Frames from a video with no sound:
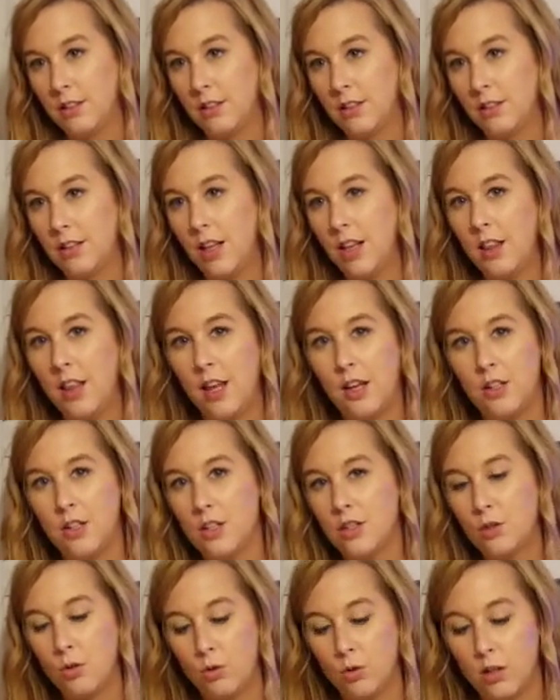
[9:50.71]
that they
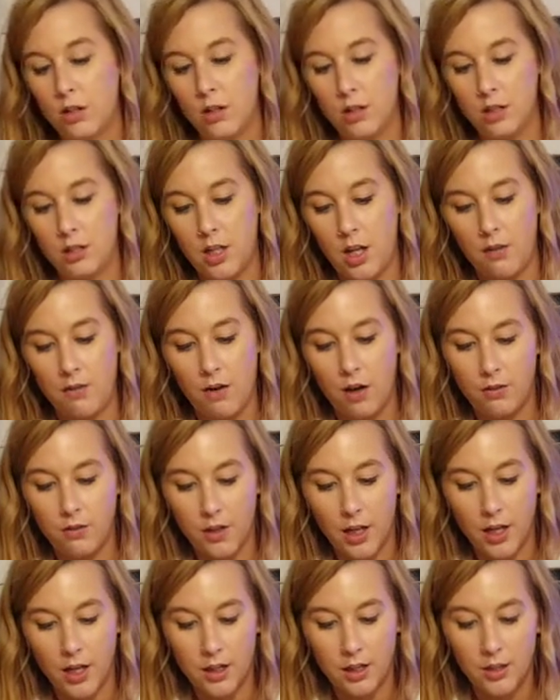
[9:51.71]
just order stuff
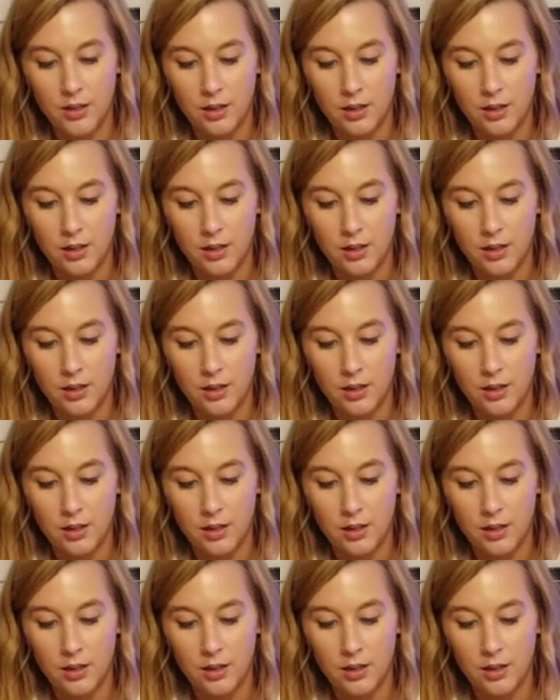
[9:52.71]
offline.